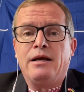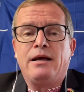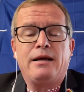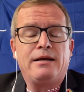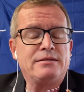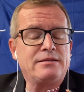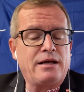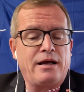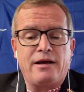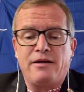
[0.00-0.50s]

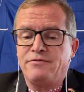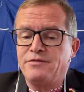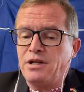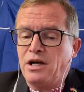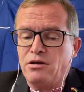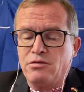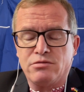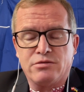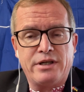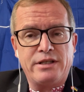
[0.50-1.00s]
as I have
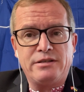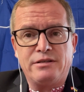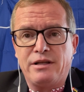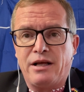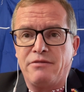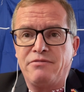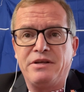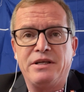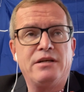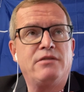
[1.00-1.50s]
now written,
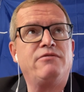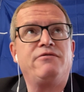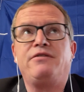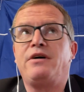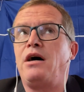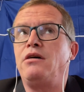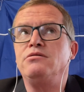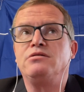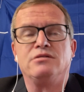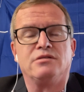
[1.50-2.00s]
I think
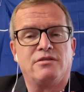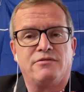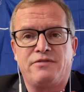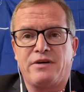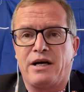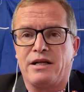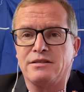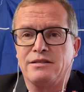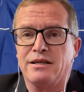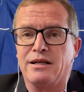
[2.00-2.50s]
thousands of
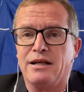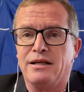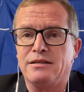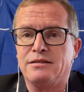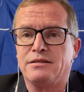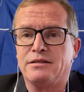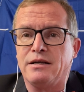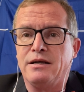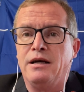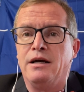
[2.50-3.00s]

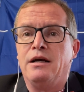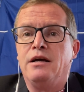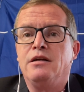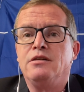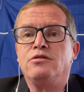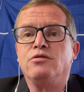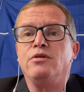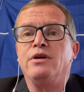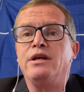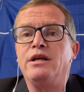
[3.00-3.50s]
articles,
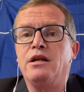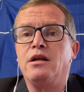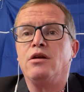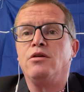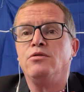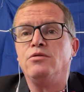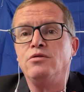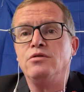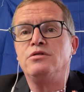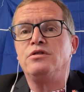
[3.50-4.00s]
to
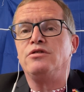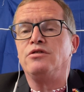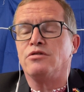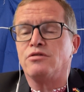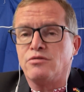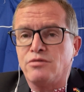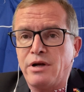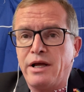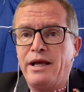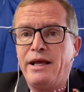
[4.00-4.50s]
include
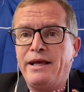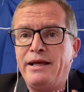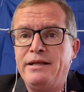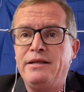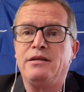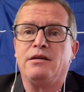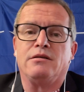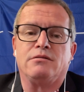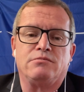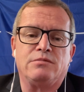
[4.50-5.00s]

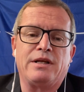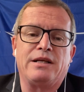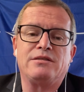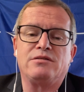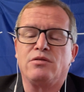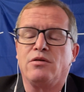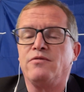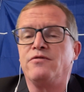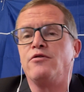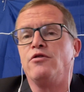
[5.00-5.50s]
Ukraine,
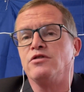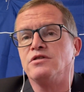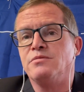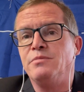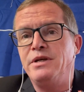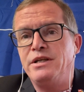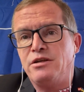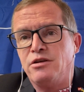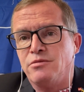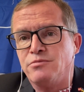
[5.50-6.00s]
that's of course
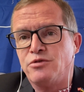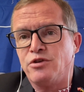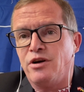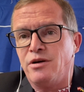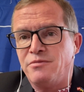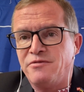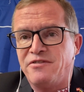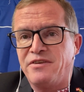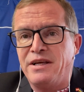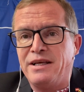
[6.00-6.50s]

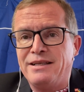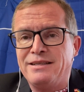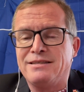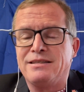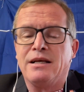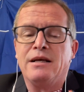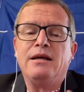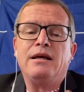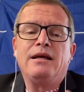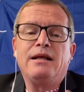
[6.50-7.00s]
medium-term things,